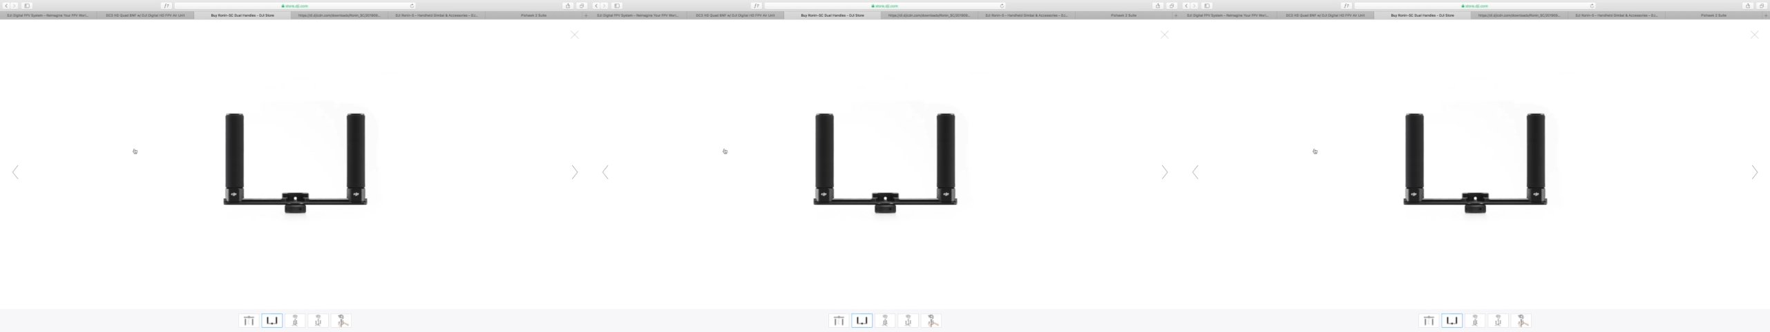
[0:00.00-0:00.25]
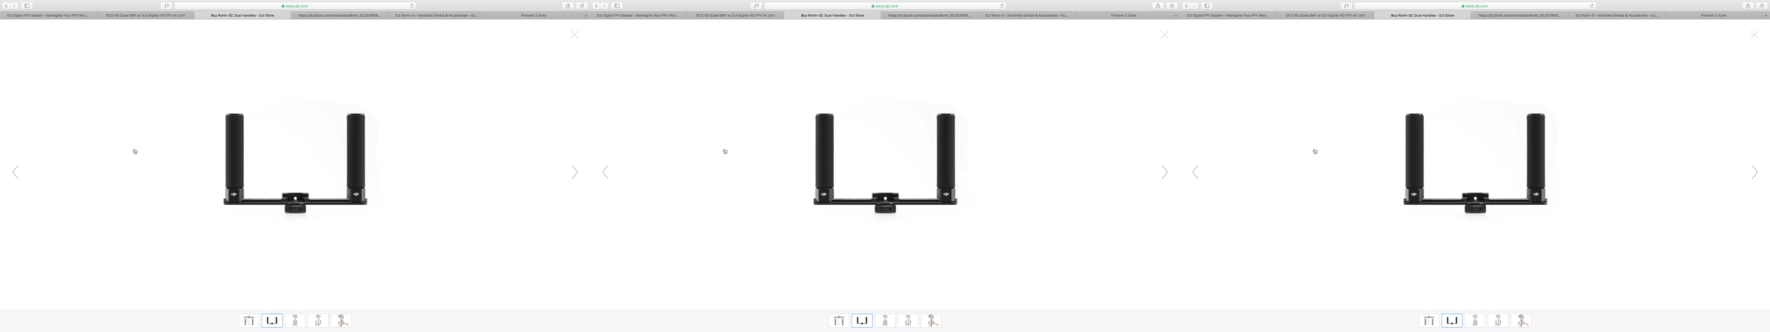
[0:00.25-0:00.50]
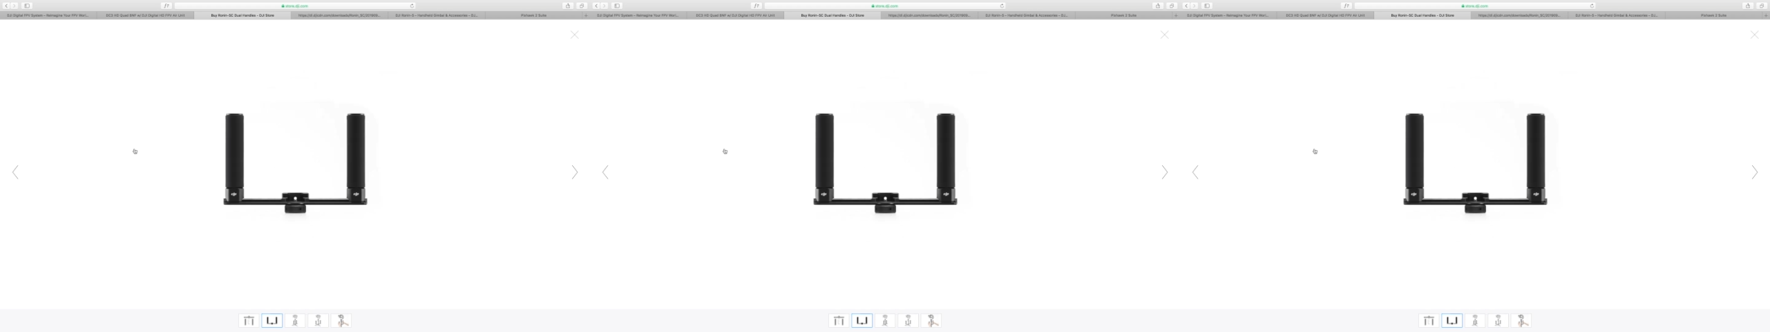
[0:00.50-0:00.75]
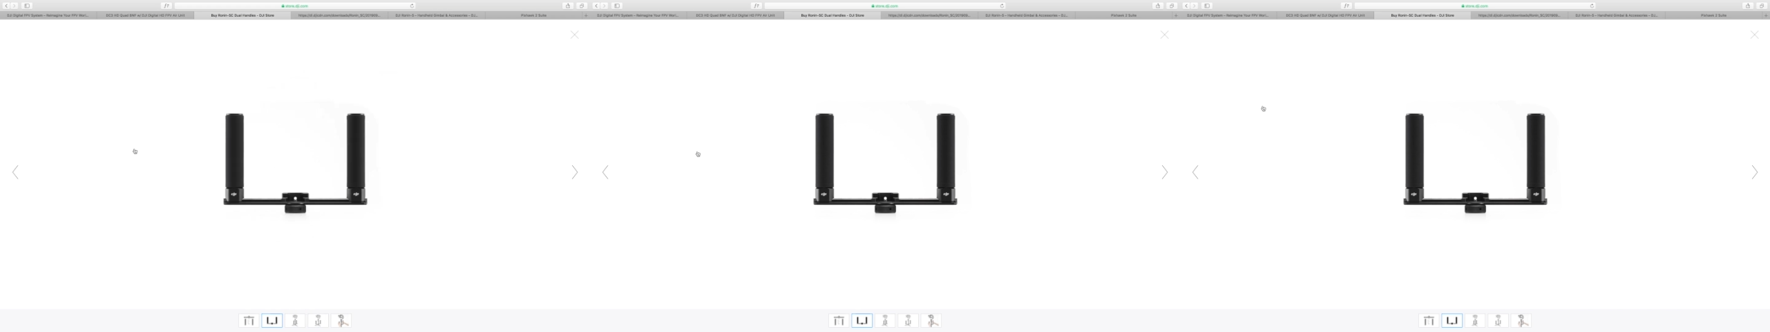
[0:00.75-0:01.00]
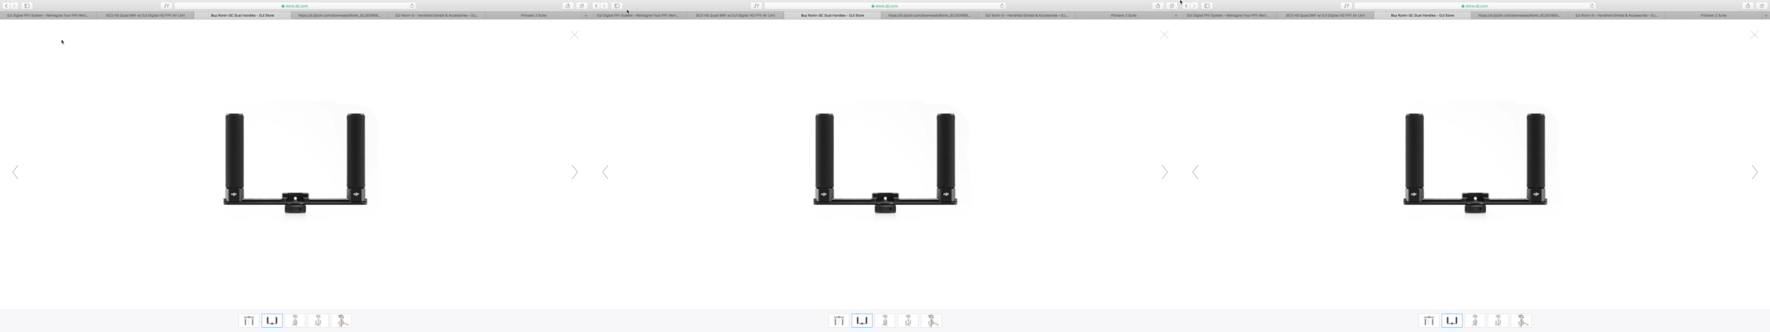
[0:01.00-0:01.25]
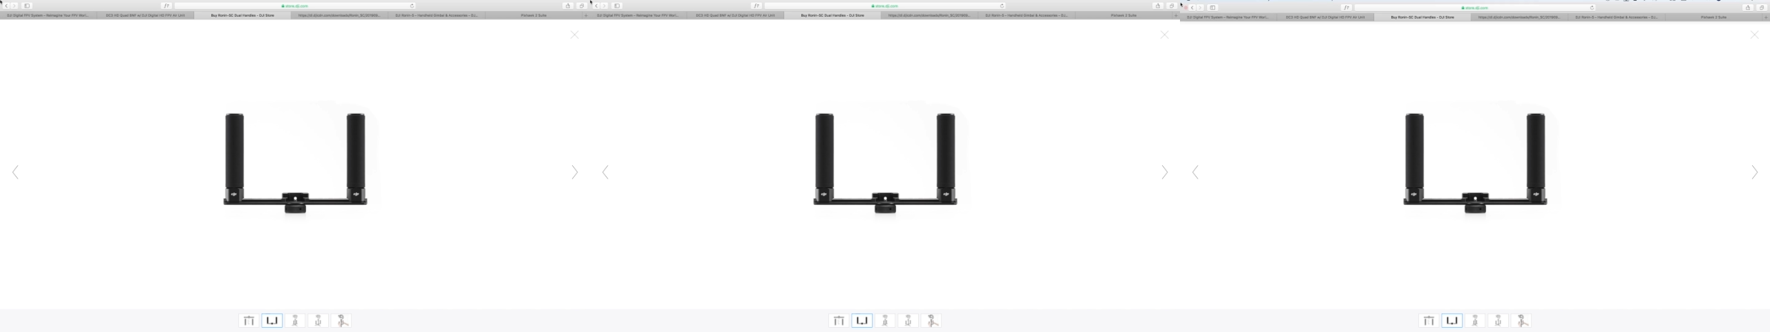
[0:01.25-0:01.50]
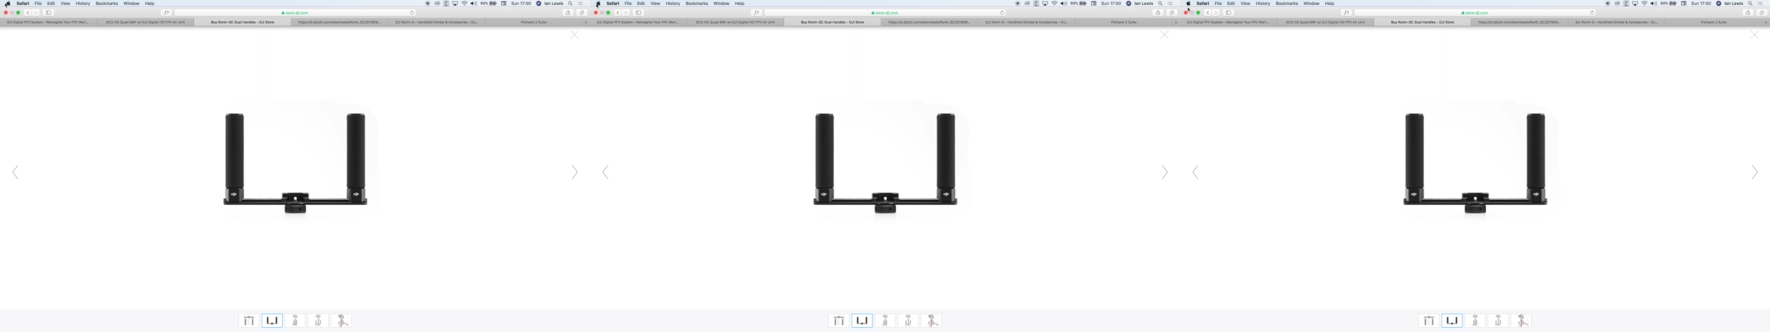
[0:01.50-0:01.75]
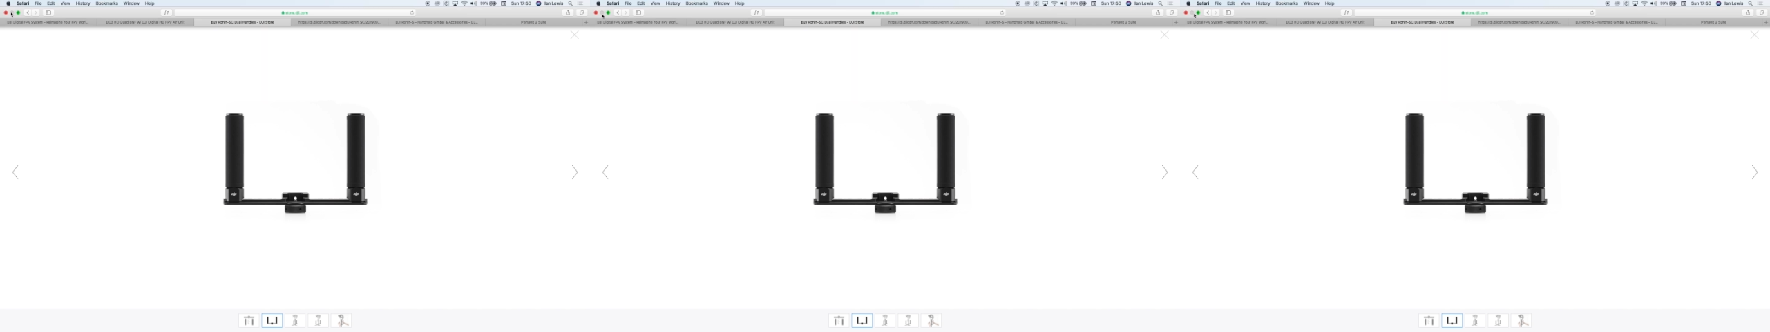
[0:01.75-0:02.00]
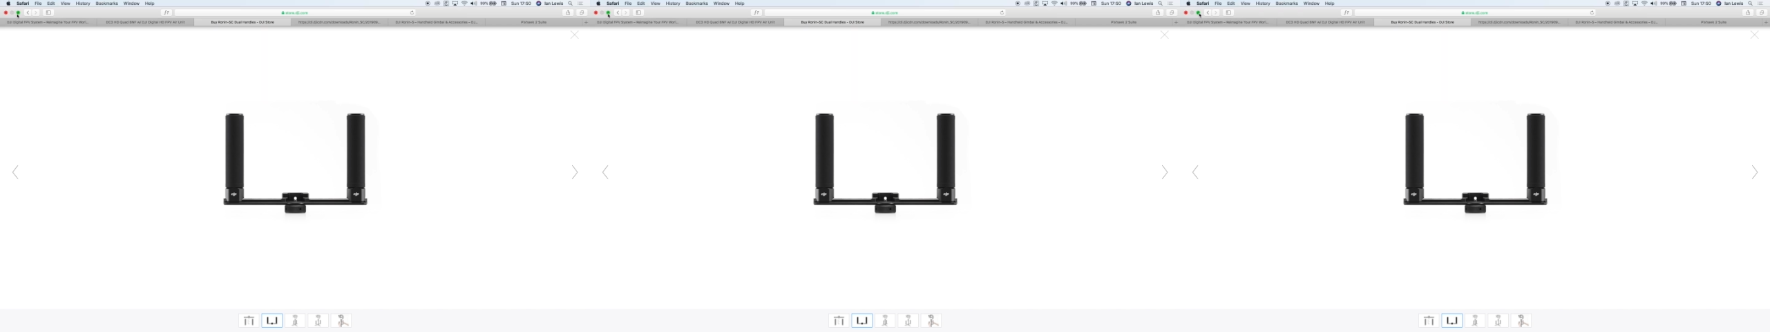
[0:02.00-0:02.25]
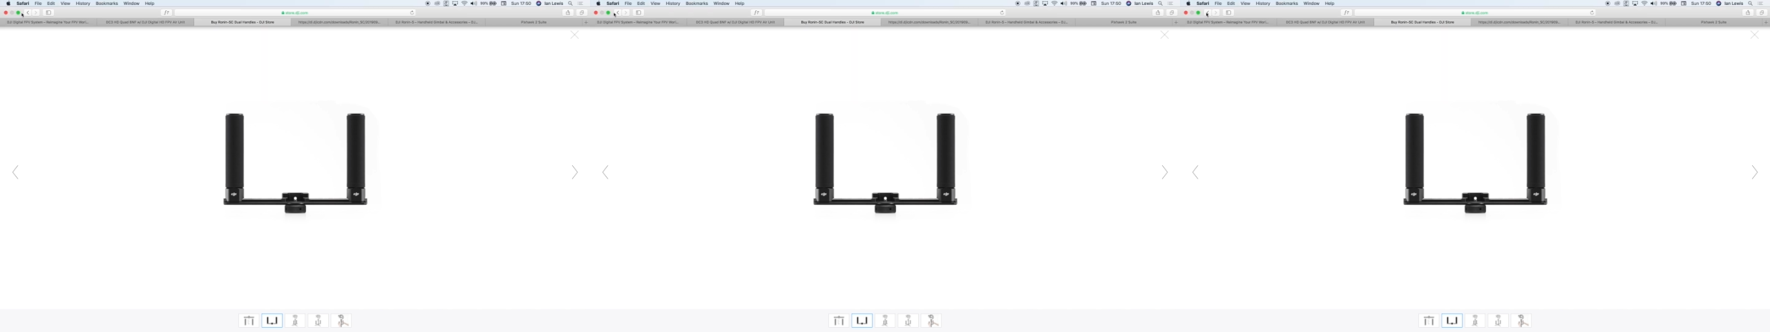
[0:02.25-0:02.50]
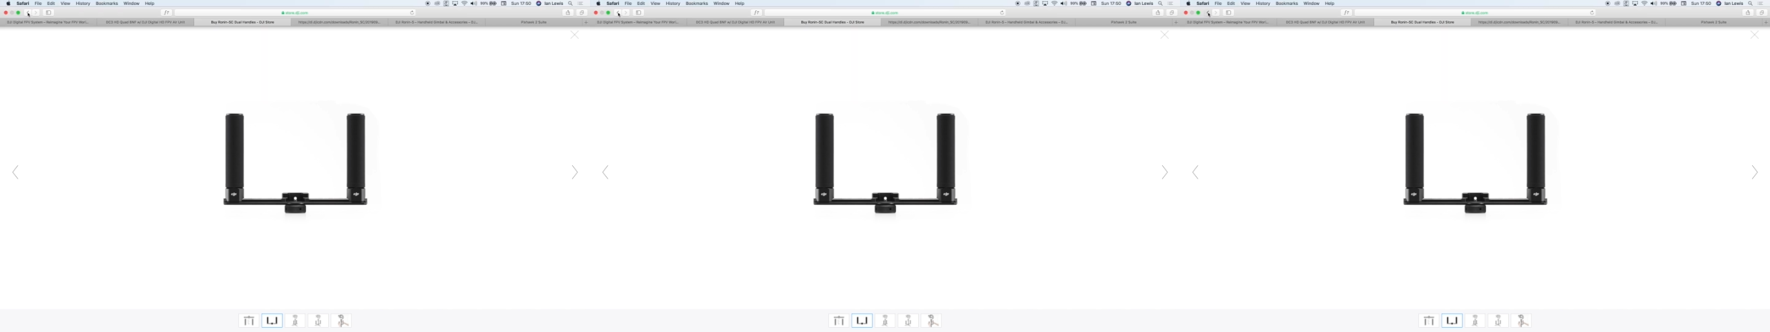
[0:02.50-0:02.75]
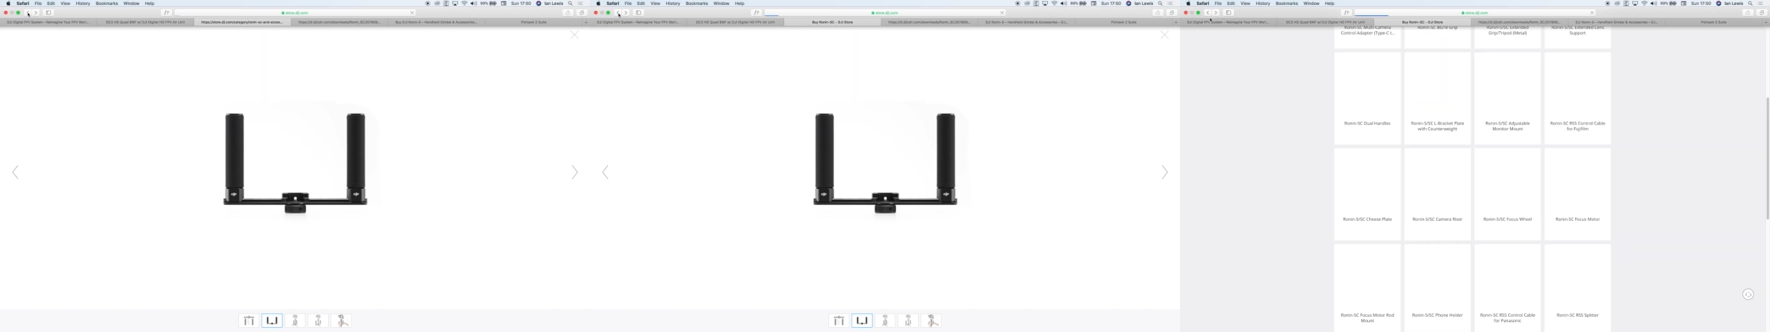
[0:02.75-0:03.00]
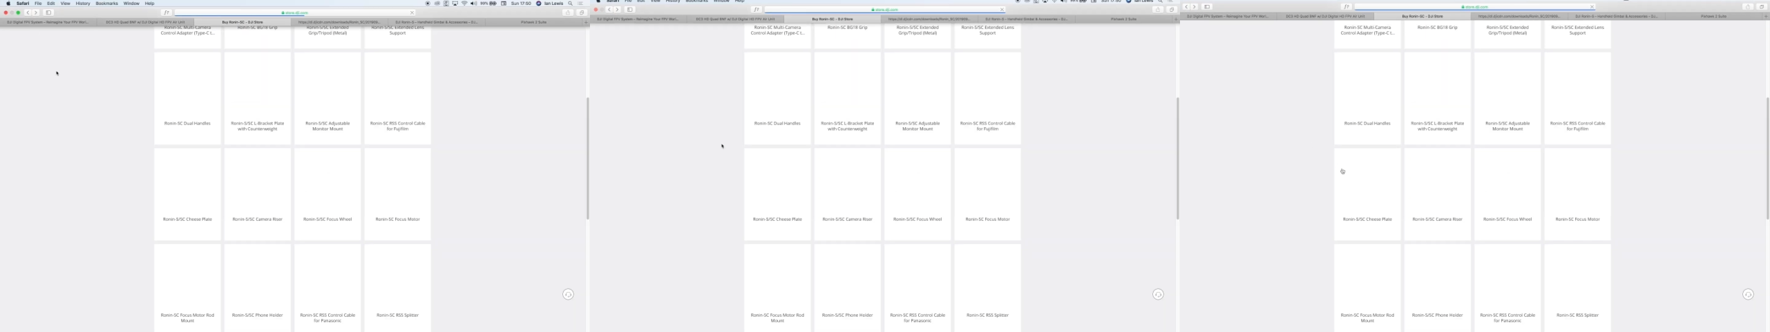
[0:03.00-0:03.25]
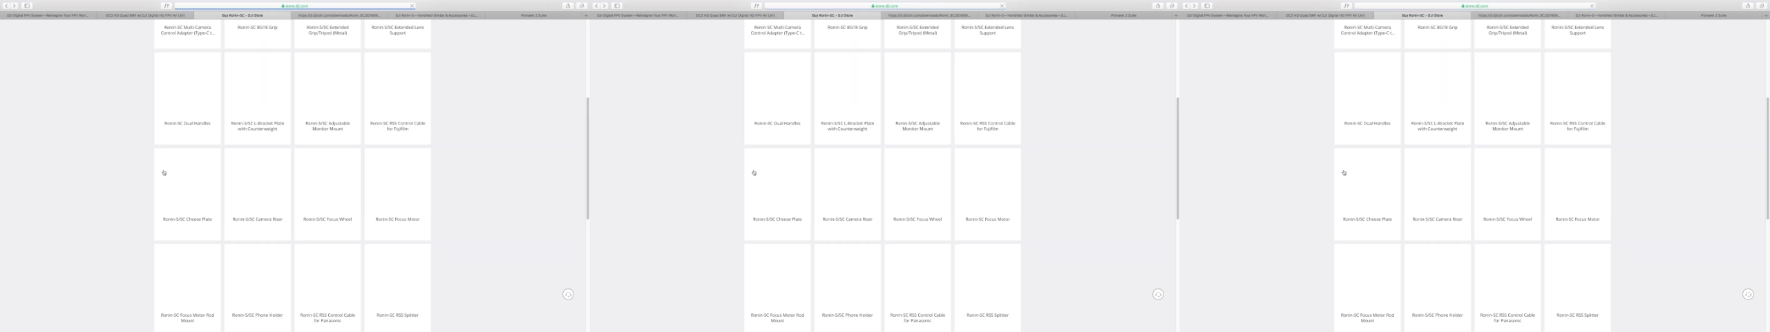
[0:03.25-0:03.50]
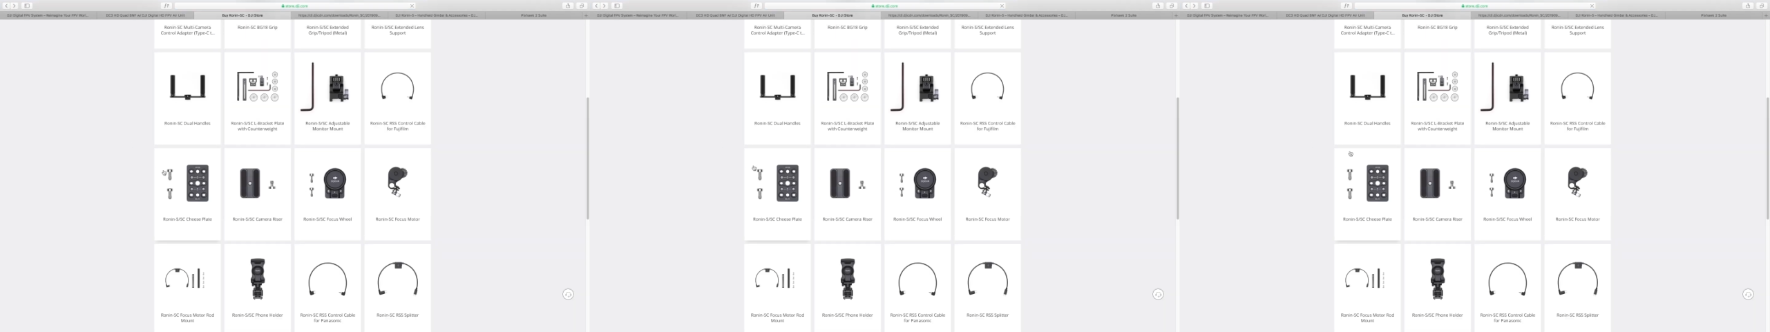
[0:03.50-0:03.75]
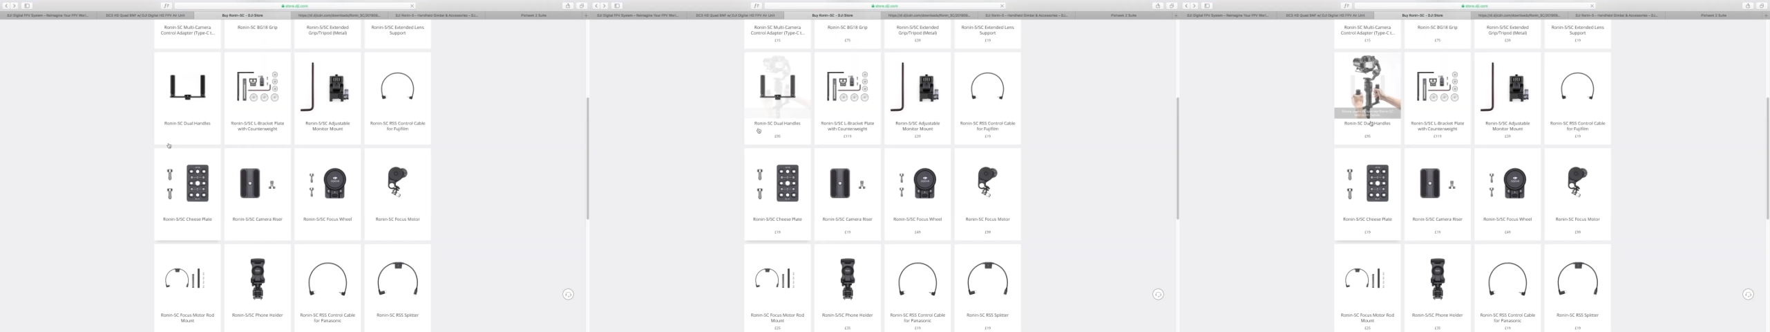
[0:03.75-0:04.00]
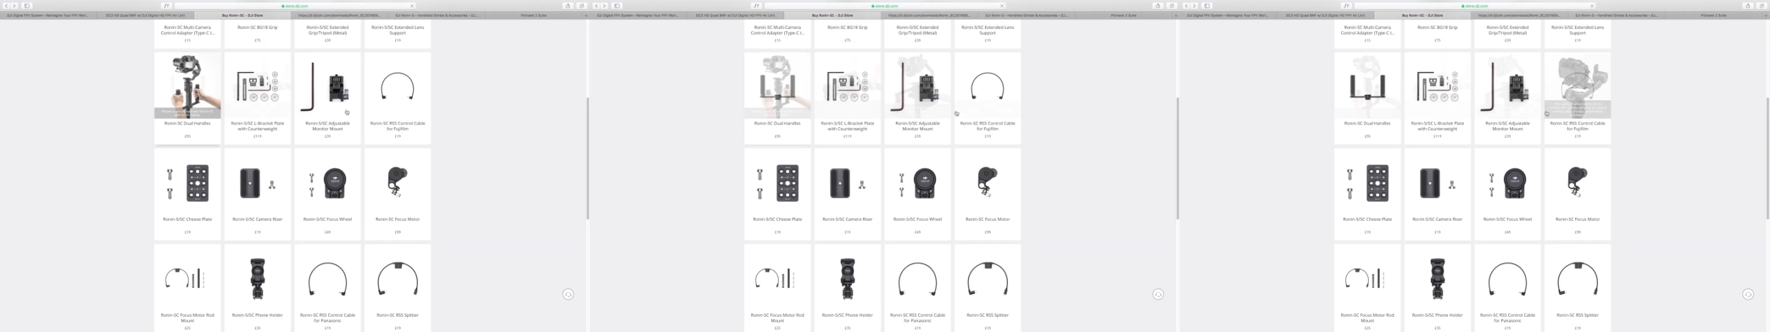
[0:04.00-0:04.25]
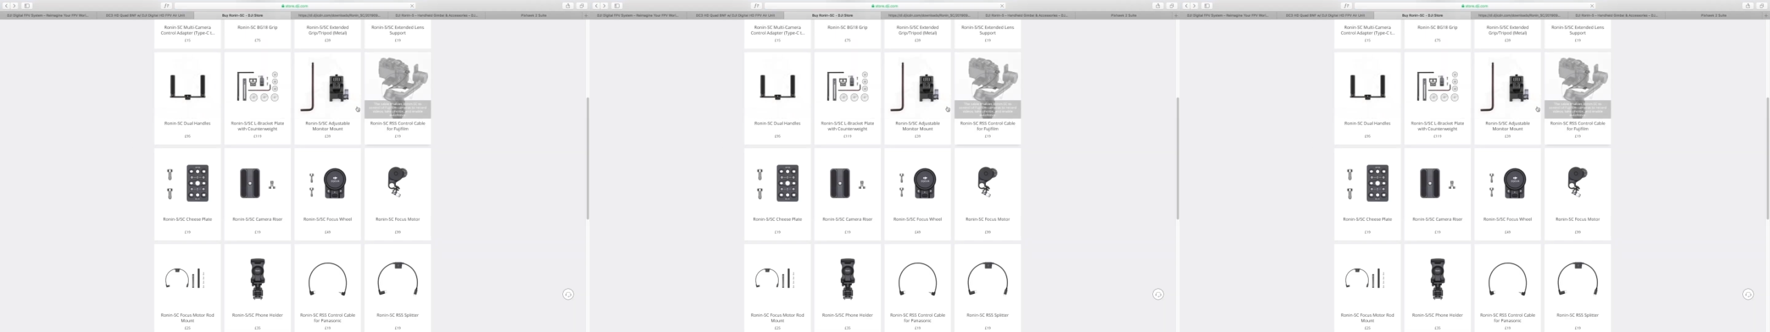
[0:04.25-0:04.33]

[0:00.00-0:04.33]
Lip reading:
(no speaker visible)